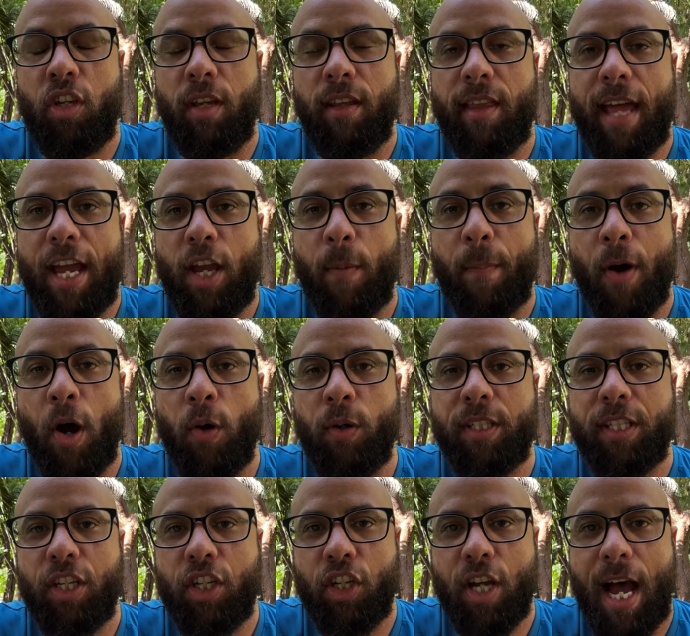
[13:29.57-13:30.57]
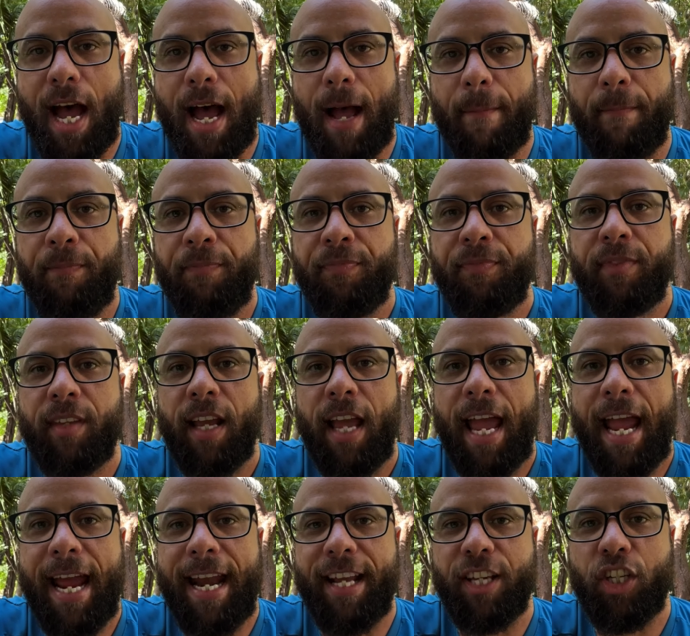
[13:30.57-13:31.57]
that you post a job,
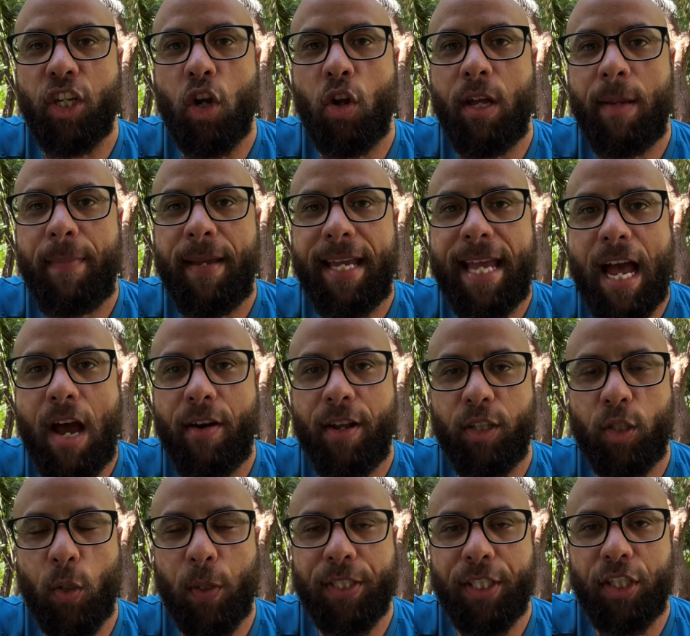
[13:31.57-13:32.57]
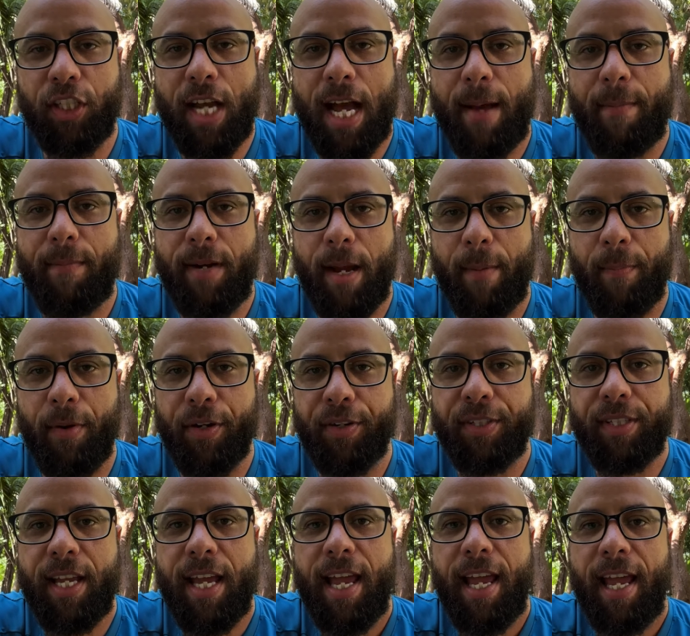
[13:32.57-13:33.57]
and it should only be counted towards the job
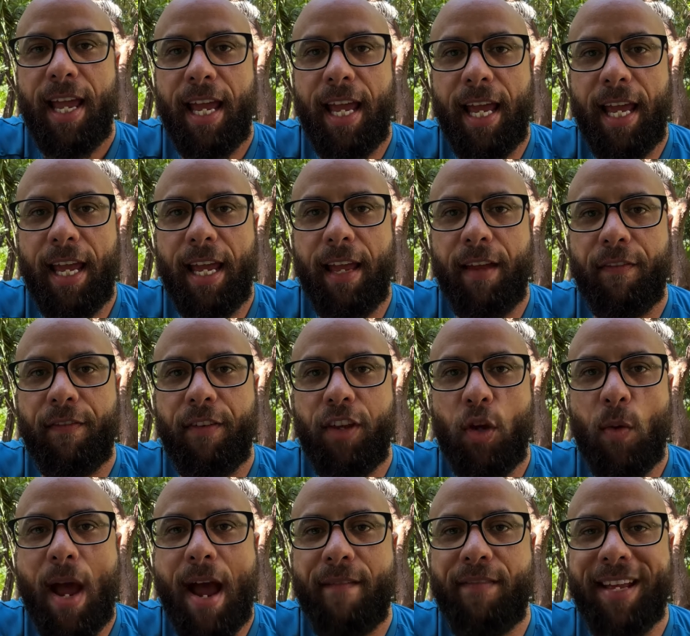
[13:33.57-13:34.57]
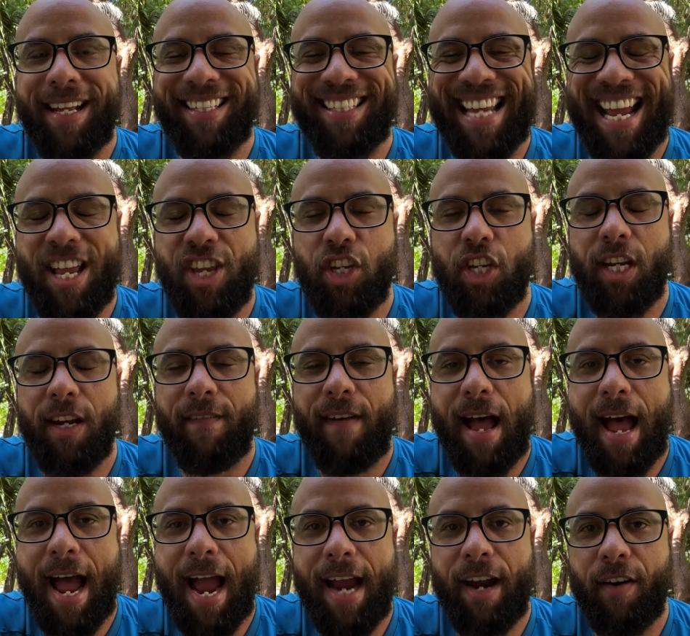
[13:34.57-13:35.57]
numbers if you have the intention of
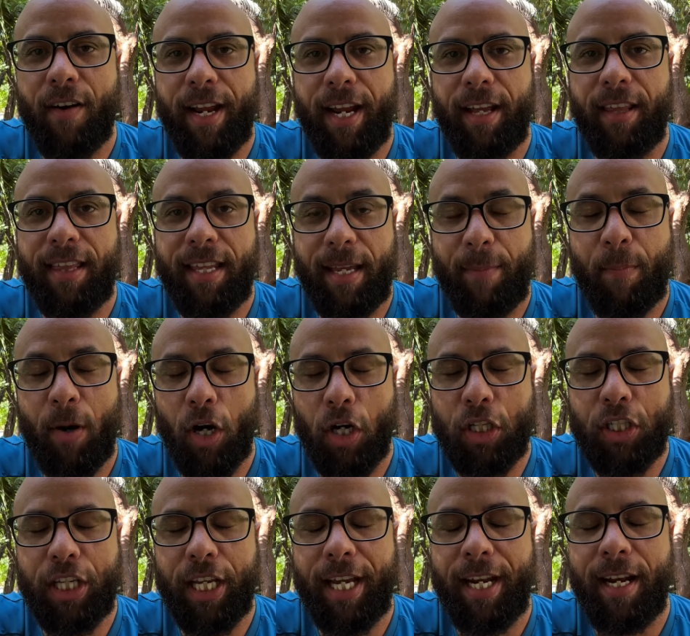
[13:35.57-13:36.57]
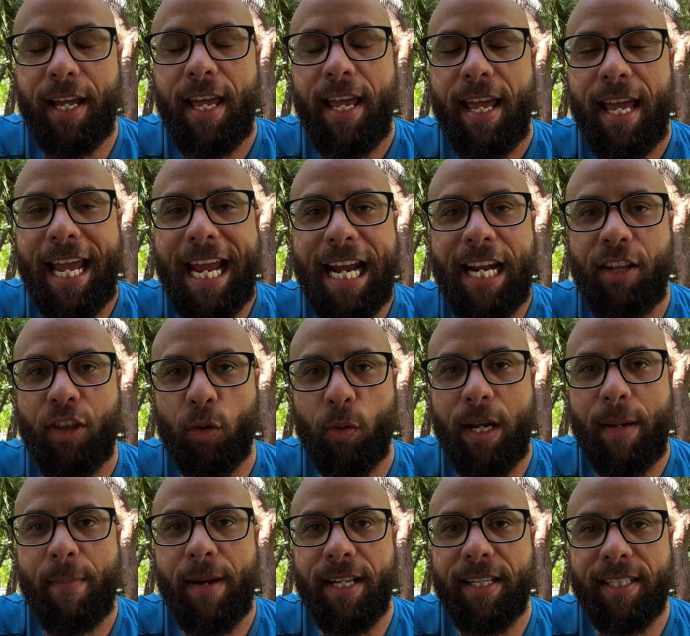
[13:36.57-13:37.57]
hiring the person in
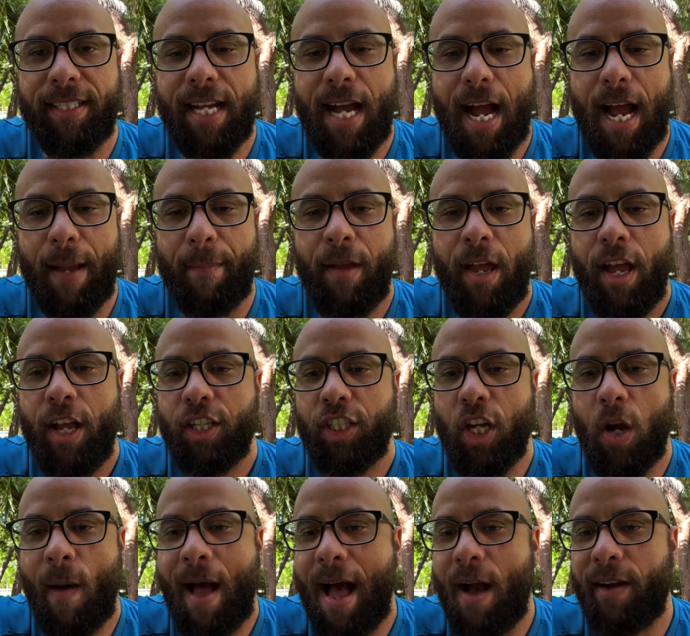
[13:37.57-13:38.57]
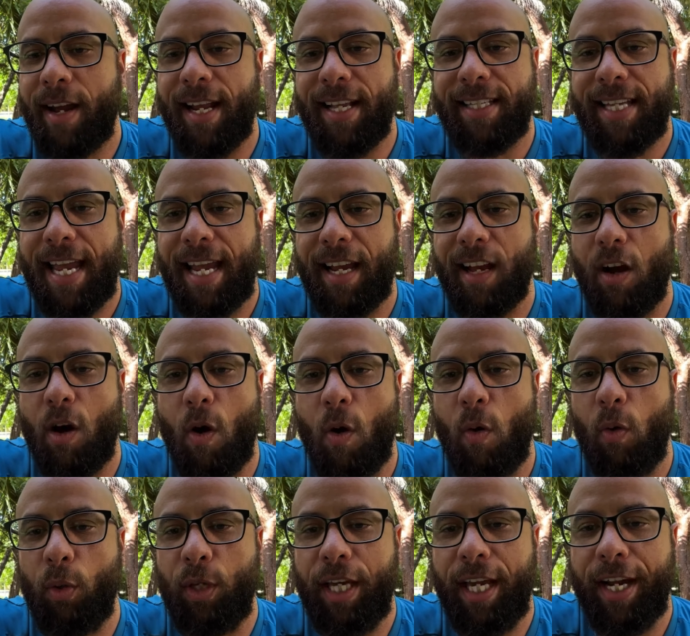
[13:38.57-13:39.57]
three months' time. So how could it take a
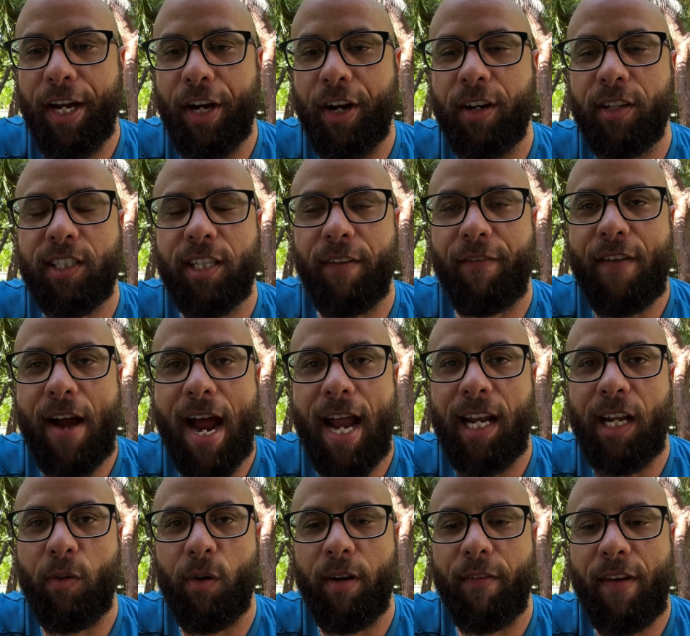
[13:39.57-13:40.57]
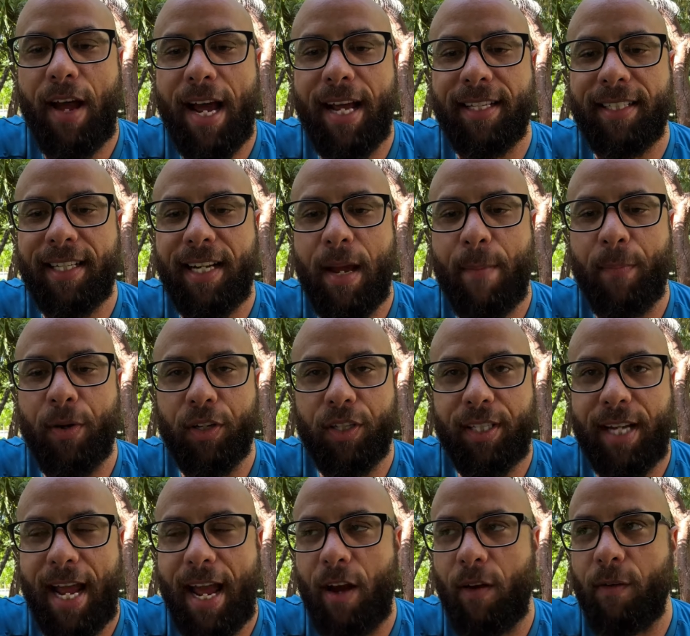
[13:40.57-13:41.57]
whole year to finally revise the numbers
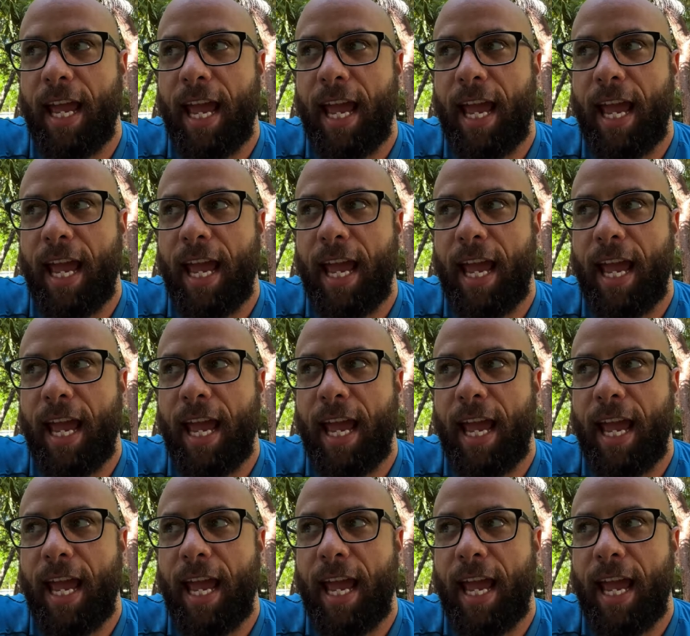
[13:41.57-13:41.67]
down?